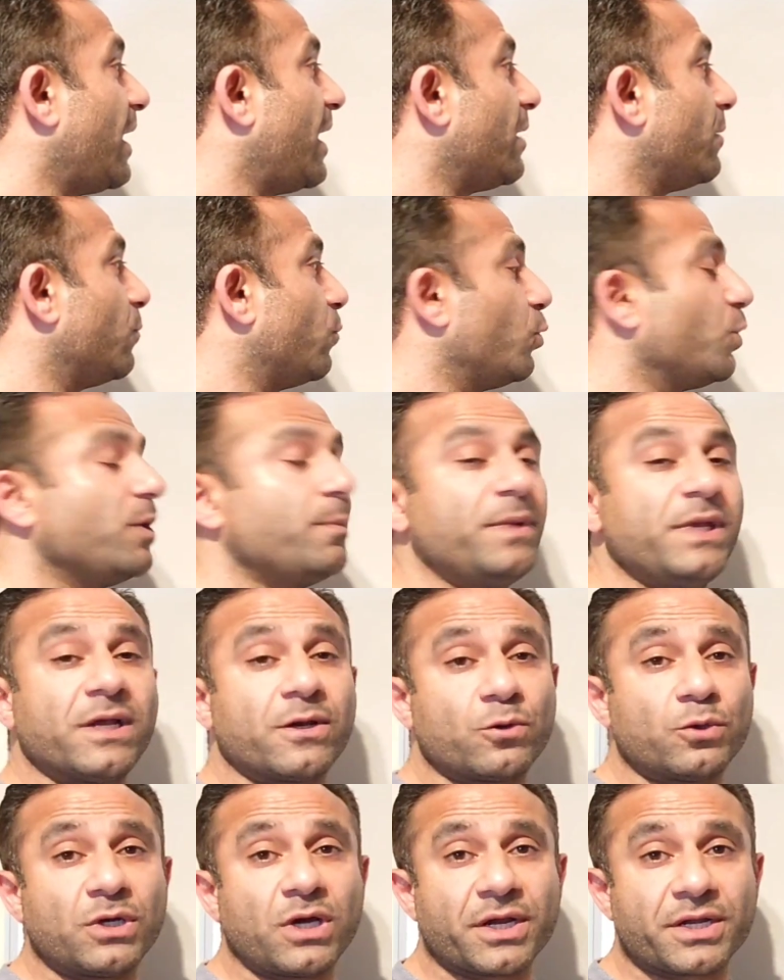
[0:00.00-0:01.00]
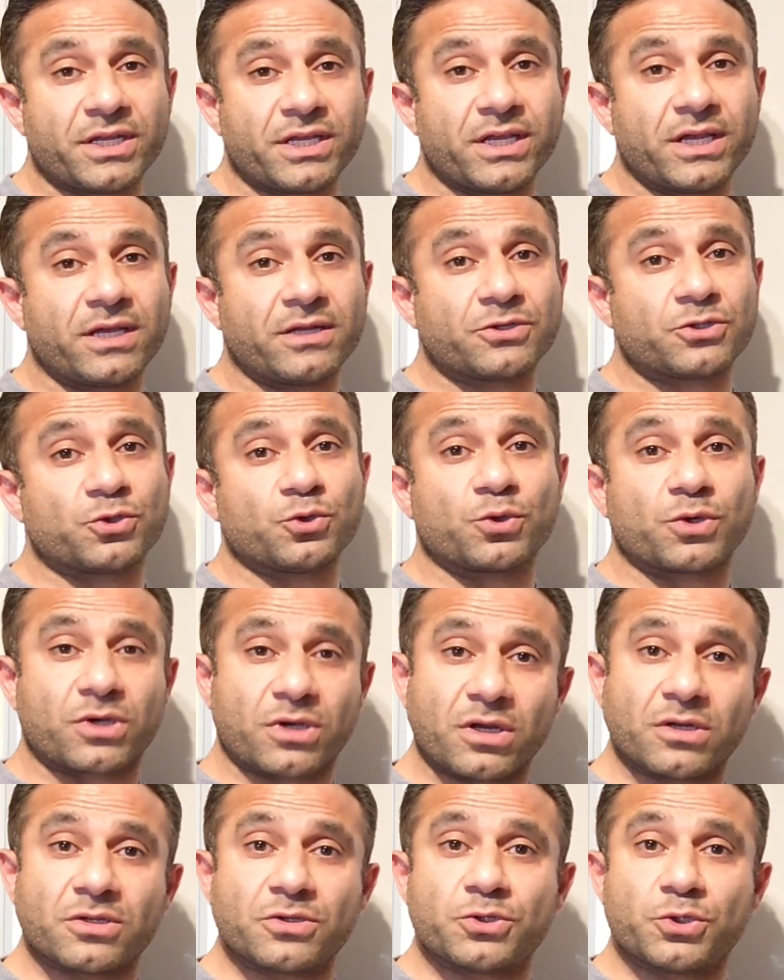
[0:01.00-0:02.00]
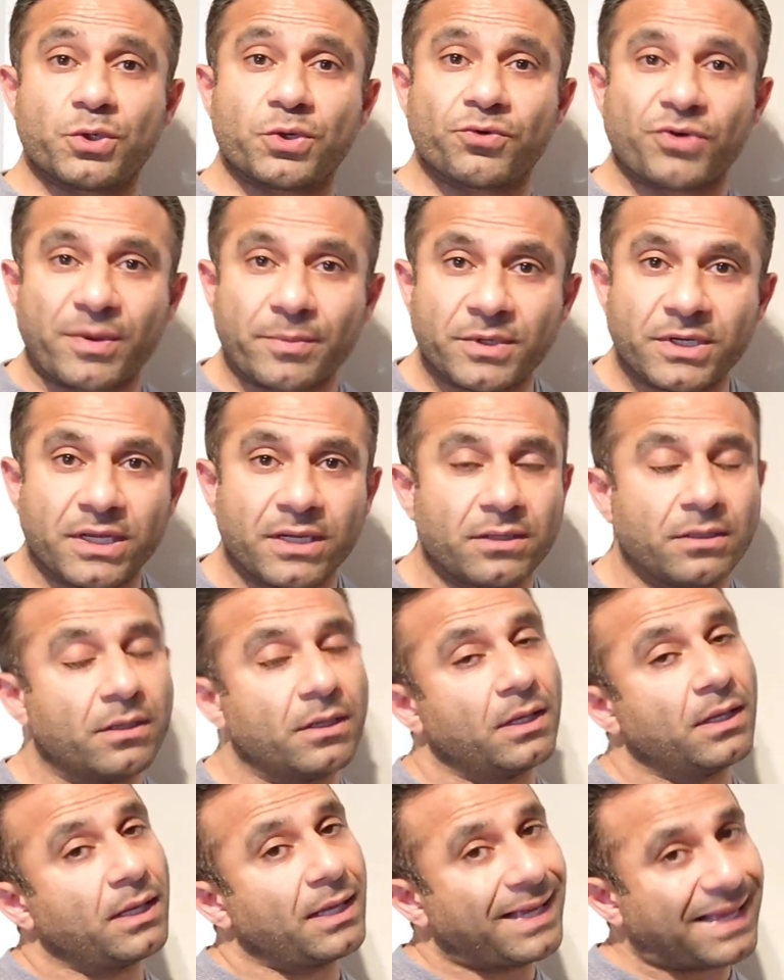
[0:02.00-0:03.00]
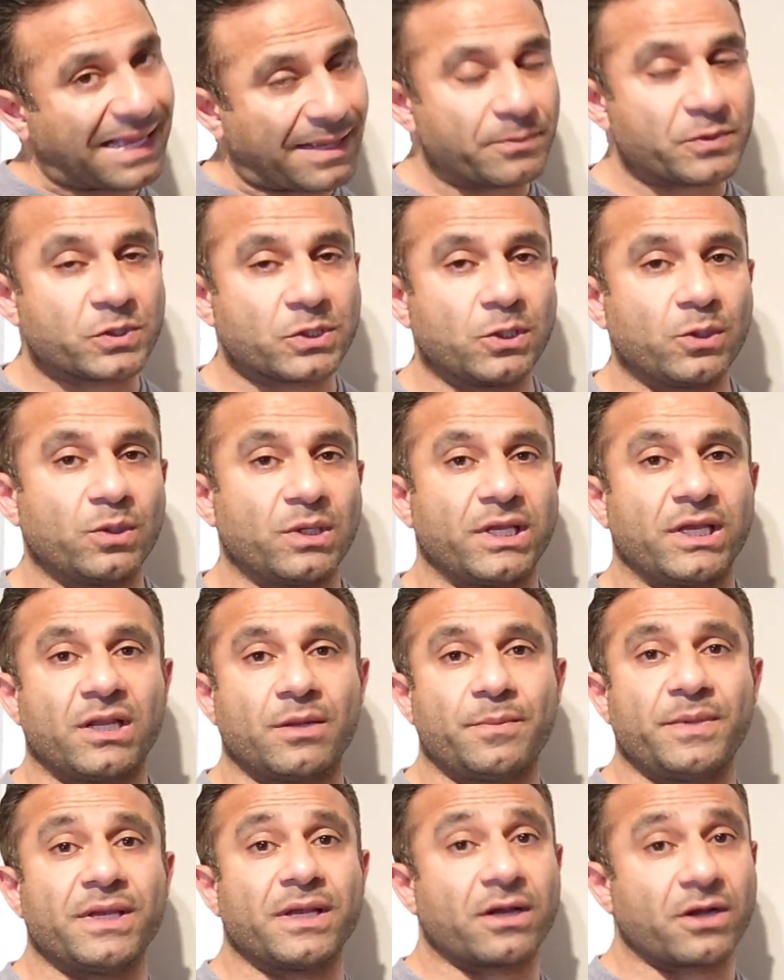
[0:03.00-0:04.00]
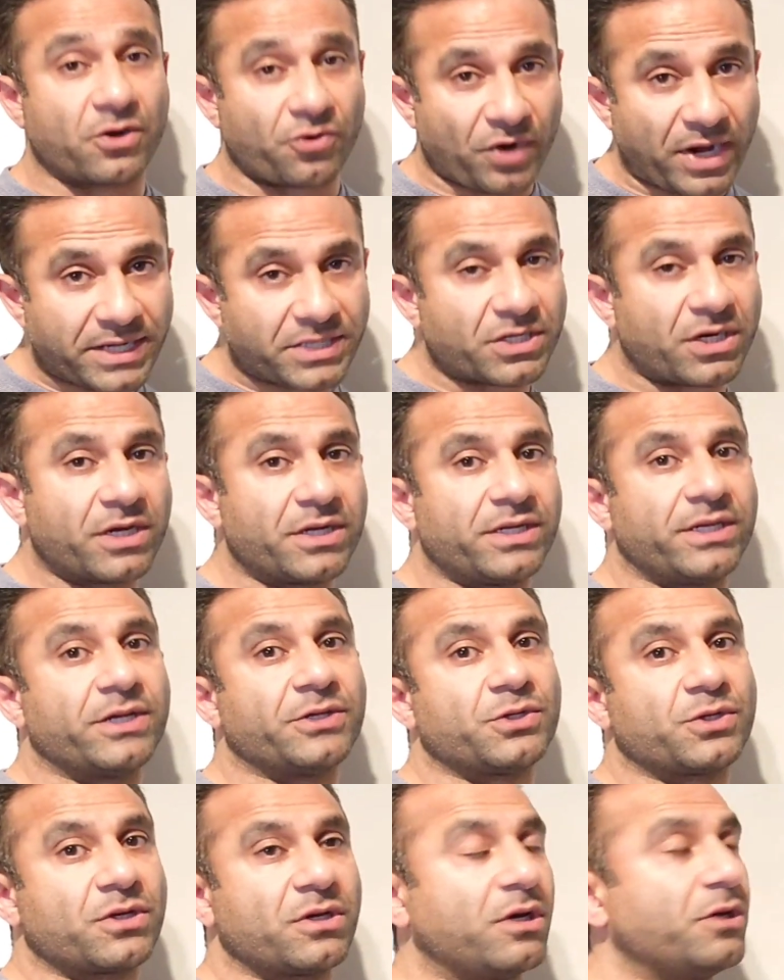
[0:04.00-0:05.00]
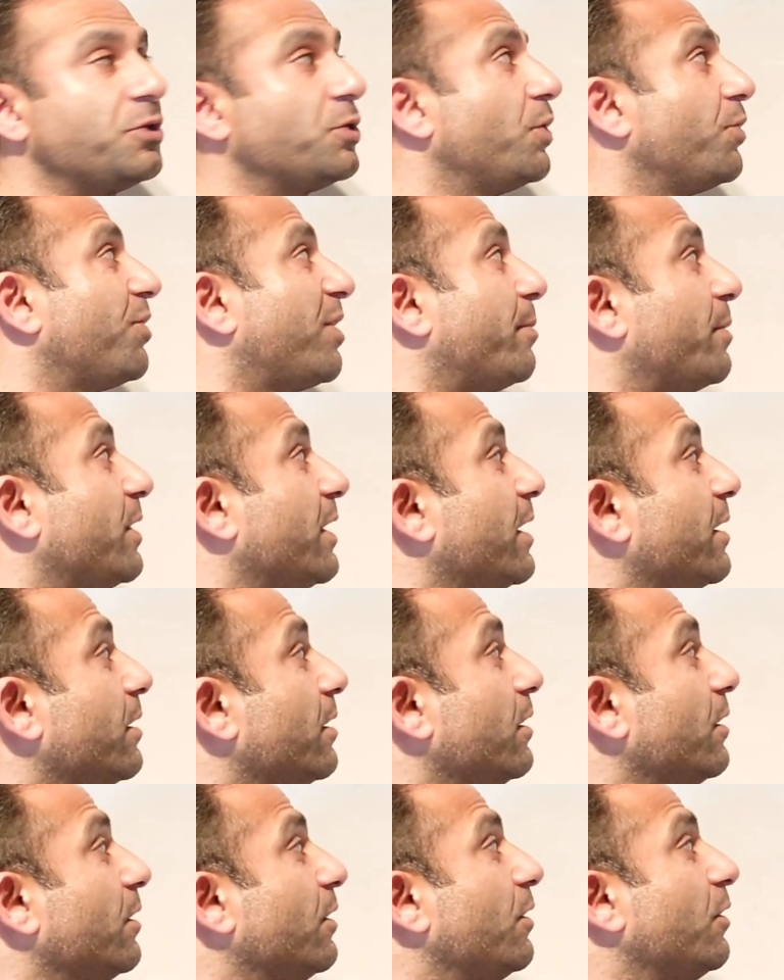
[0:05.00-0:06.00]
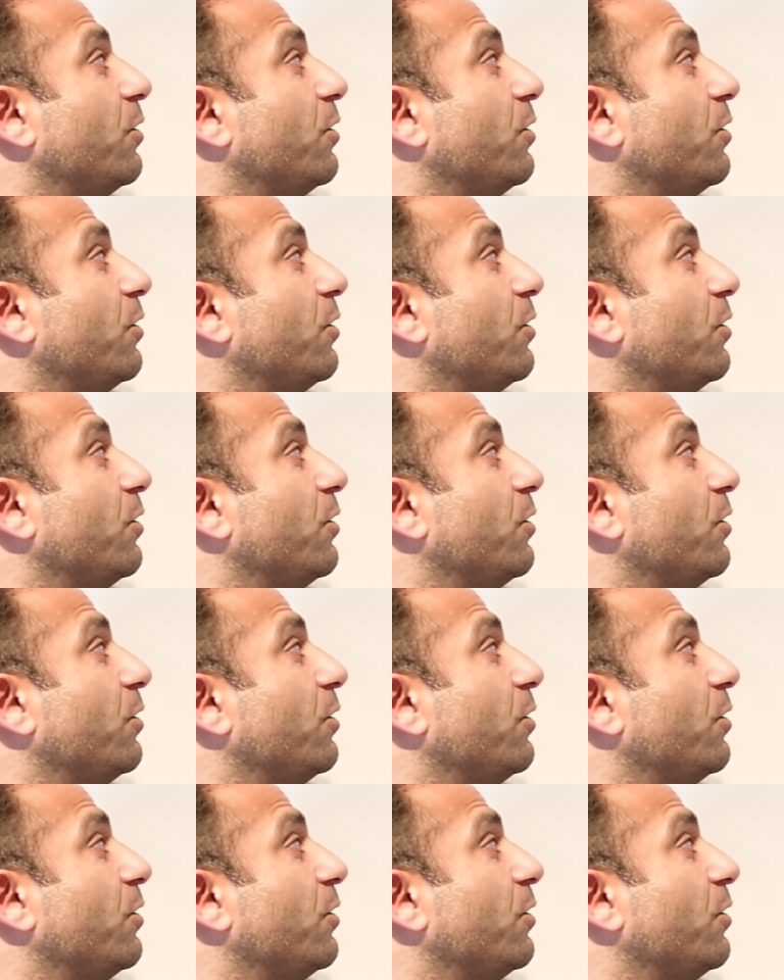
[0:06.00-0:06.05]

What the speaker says: And would it be a good idea to cut during Ramadan? Absolutely, it'll be a great idea to cut during Ramadan.